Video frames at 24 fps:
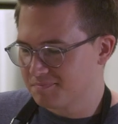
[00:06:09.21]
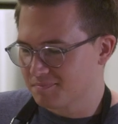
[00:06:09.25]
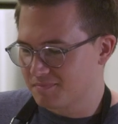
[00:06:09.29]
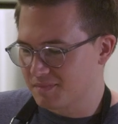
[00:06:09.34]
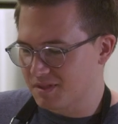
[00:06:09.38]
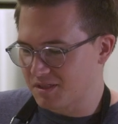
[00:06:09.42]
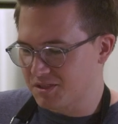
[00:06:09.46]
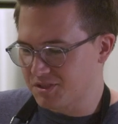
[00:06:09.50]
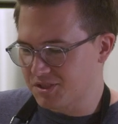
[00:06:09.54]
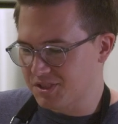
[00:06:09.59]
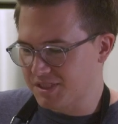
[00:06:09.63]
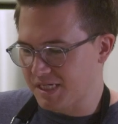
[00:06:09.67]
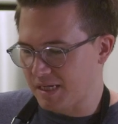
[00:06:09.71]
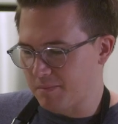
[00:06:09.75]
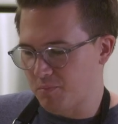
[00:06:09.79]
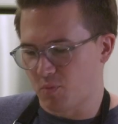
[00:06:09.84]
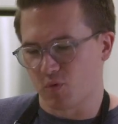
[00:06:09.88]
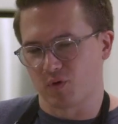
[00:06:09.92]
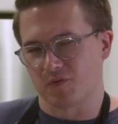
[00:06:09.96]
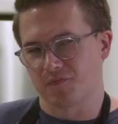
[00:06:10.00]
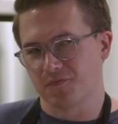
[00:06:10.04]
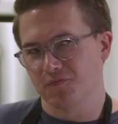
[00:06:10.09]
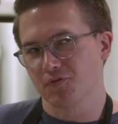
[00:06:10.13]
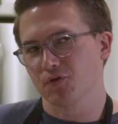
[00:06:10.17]
You just got
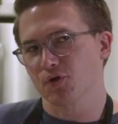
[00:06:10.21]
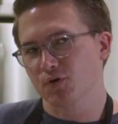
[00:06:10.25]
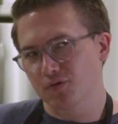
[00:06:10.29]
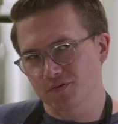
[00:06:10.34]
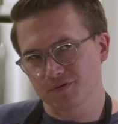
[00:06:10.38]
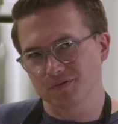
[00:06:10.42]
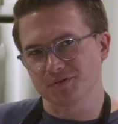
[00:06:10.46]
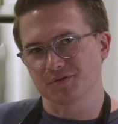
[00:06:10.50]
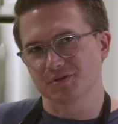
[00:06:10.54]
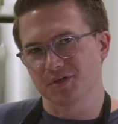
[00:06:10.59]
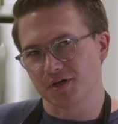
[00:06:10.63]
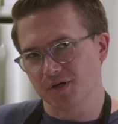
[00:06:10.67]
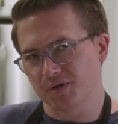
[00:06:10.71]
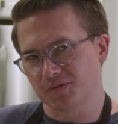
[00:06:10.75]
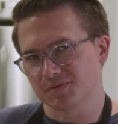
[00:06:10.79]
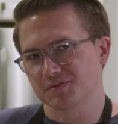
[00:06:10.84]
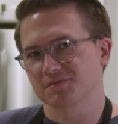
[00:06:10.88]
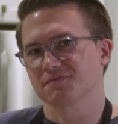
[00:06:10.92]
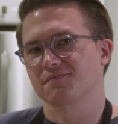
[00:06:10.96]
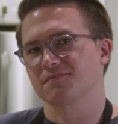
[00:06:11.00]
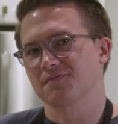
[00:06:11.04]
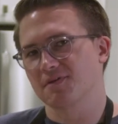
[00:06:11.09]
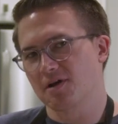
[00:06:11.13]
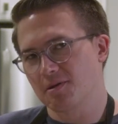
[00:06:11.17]
more floral notes
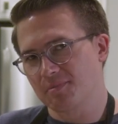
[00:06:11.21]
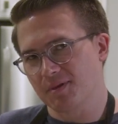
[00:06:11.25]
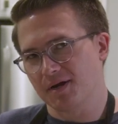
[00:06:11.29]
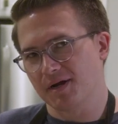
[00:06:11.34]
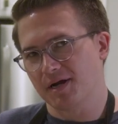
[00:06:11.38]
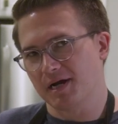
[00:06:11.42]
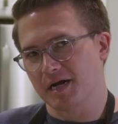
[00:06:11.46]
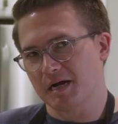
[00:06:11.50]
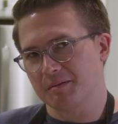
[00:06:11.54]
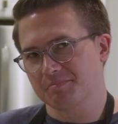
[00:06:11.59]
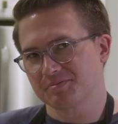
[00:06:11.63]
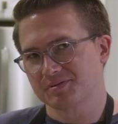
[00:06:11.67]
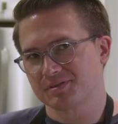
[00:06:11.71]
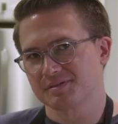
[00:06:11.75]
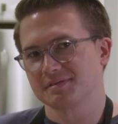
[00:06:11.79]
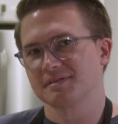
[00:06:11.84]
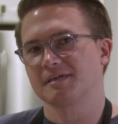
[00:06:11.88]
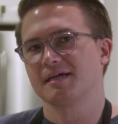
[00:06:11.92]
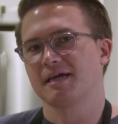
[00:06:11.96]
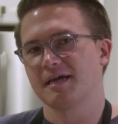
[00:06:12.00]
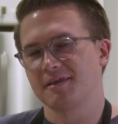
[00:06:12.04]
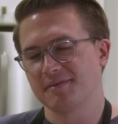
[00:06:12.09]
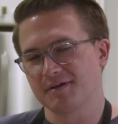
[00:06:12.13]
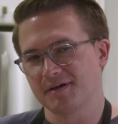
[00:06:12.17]
from the hops
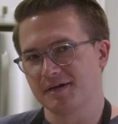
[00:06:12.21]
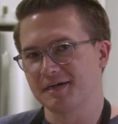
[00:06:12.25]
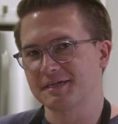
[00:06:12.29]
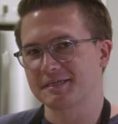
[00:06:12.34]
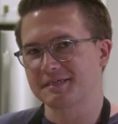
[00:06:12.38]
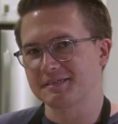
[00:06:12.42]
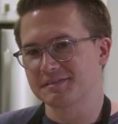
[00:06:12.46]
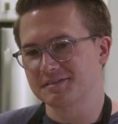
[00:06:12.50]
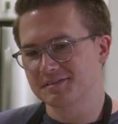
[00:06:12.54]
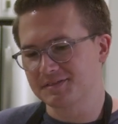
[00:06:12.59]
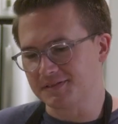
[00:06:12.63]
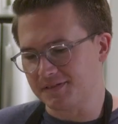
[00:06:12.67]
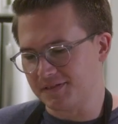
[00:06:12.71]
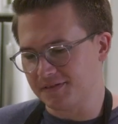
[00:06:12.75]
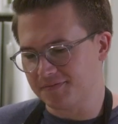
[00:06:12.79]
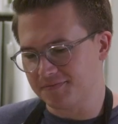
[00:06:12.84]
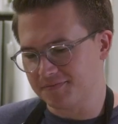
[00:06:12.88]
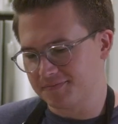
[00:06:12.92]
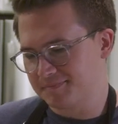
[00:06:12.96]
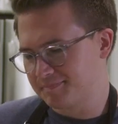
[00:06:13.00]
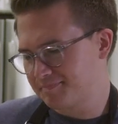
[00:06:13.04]
in the honey itself.